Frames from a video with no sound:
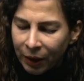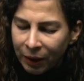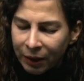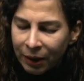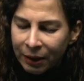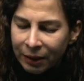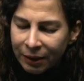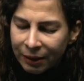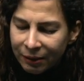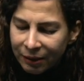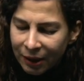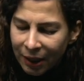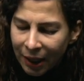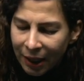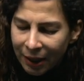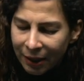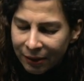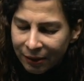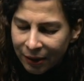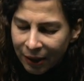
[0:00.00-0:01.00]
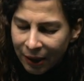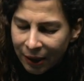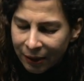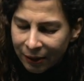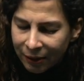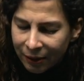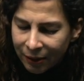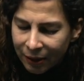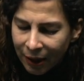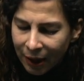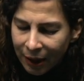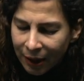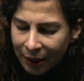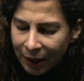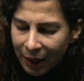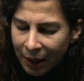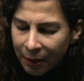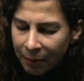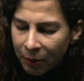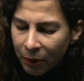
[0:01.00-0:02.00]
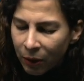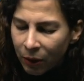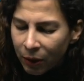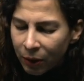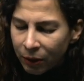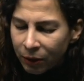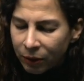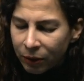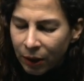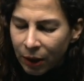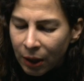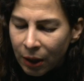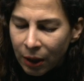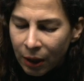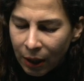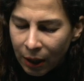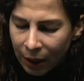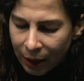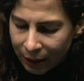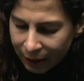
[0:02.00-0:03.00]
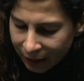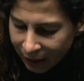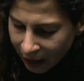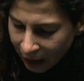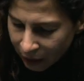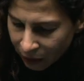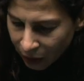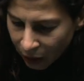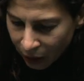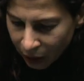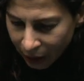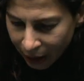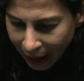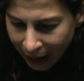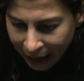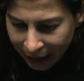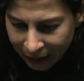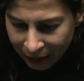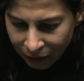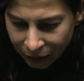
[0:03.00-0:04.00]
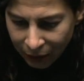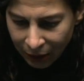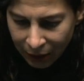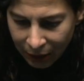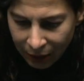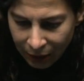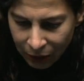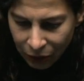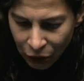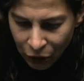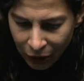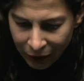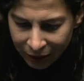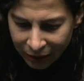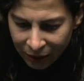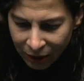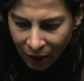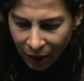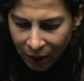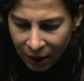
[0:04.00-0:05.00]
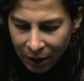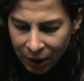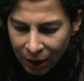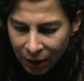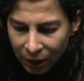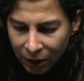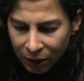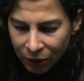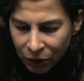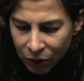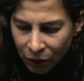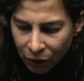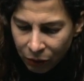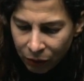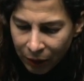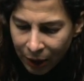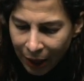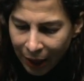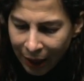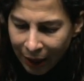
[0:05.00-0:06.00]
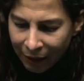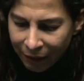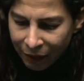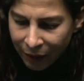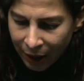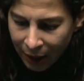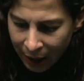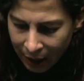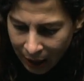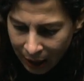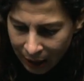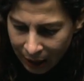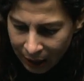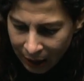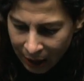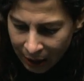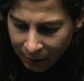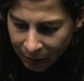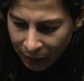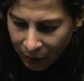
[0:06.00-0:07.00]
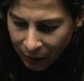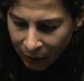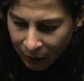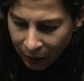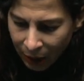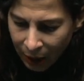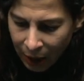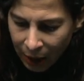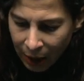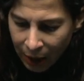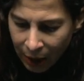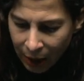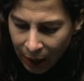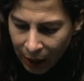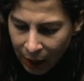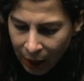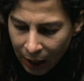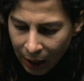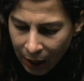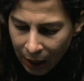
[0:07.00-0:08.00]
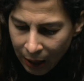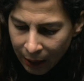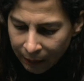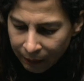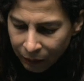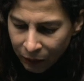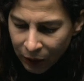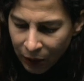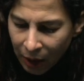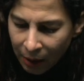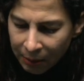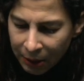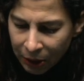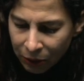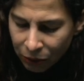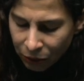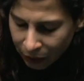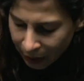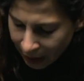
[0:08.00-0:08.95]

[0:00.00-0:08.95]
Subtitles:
in this case, it's the enabled signal as we just saw here. So we have the enable coming to